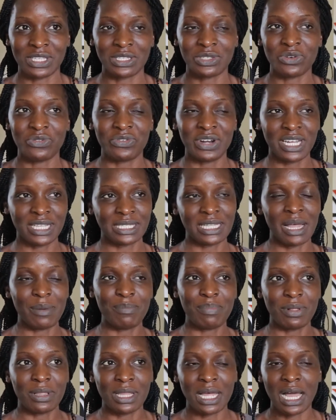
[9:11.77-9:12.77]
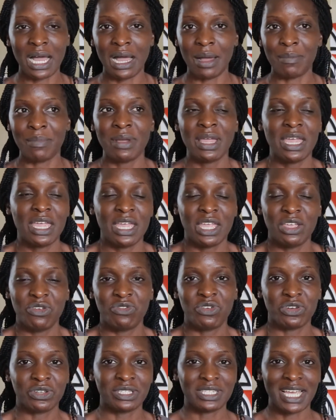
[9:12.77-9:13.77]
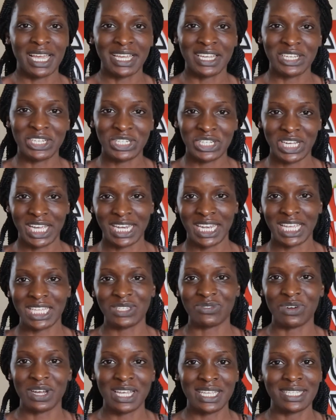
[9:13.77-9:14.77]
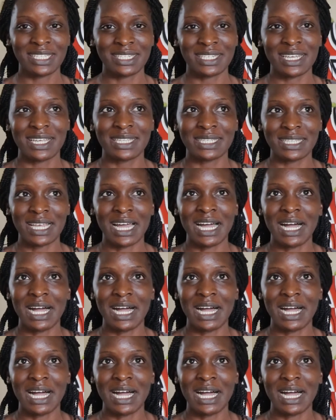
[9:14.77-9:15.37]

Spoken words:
So for example, if you're on Turkish Airlines, for instance,